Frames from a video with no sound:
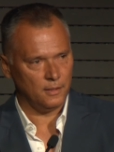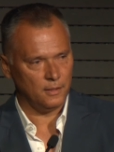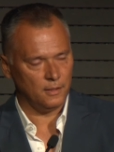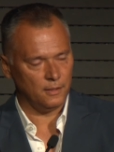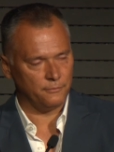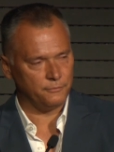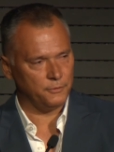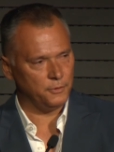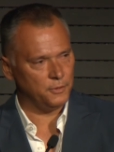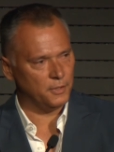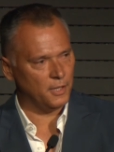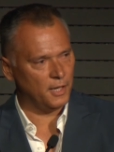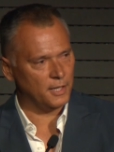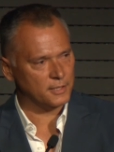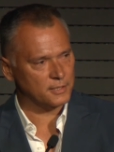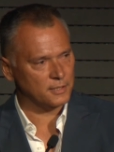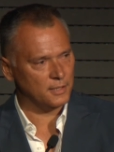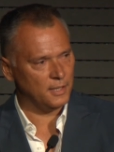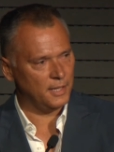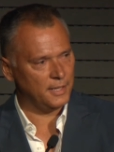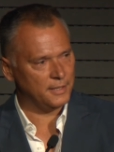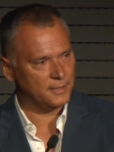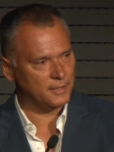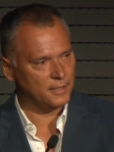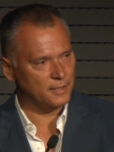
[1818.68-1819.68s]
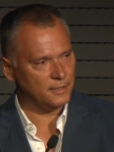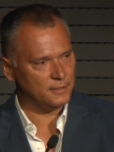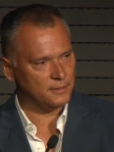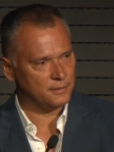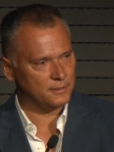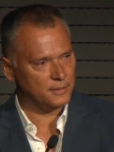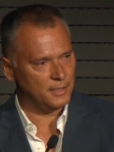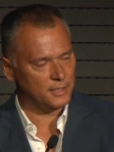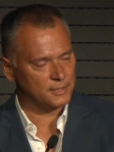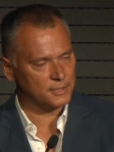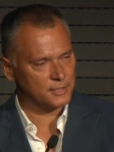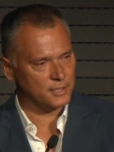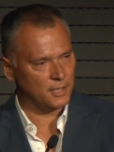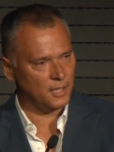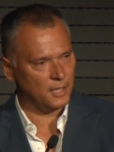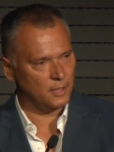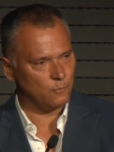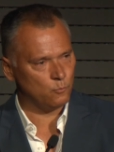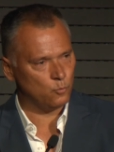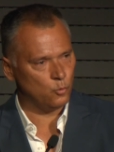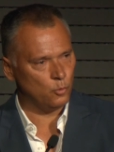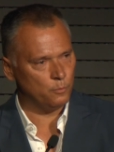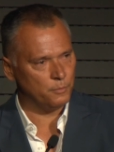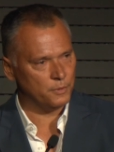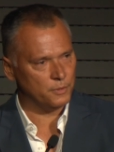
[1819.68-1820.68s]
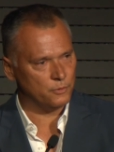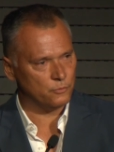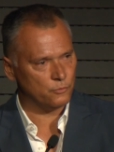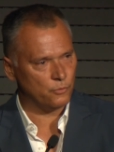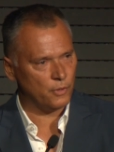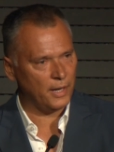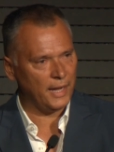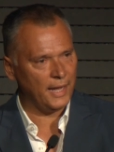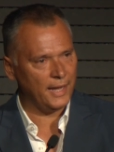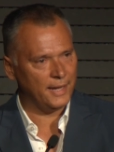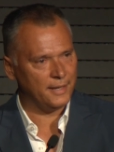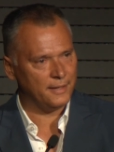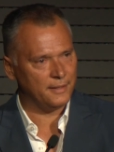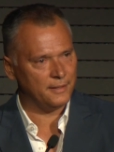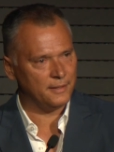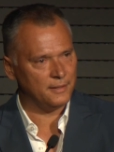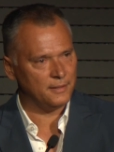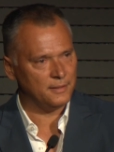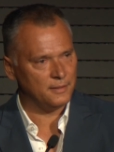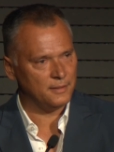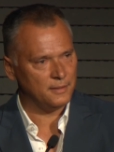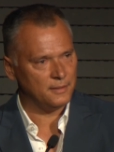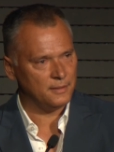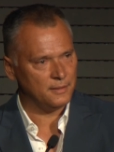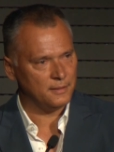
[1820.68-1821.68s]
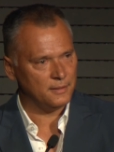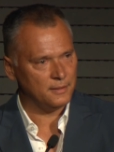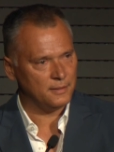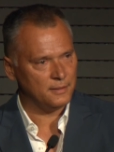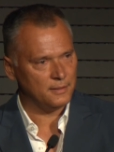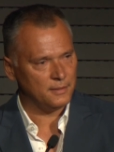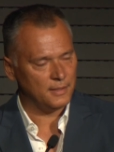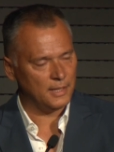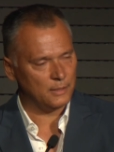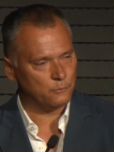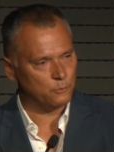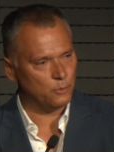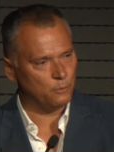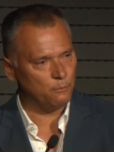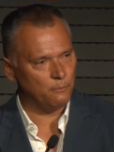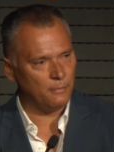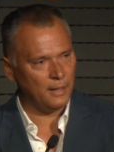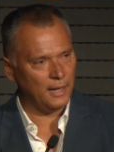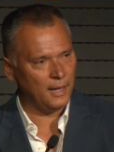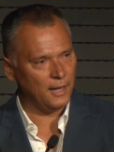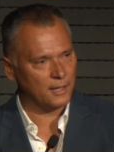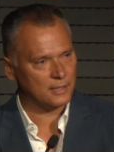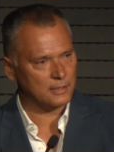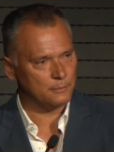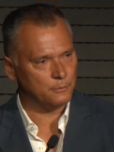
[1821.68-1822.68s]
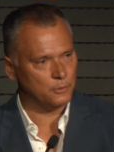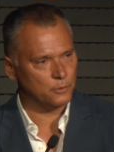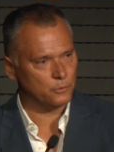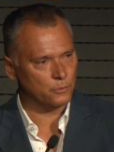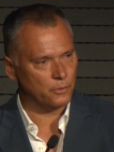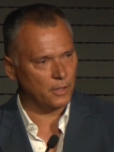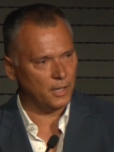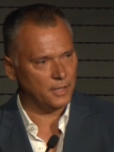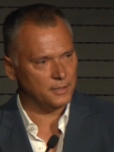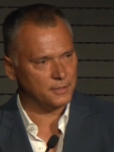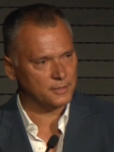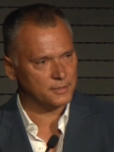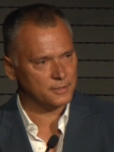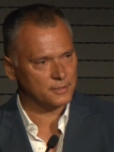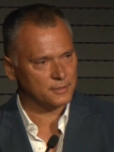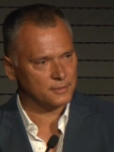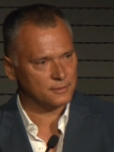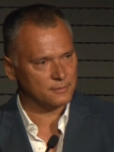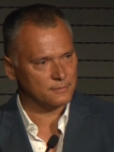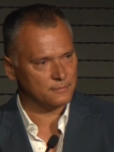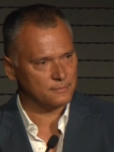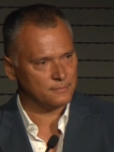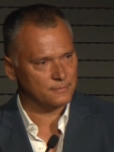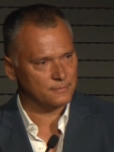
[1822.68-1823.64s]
A few nights later, that same woman ran that remarkable race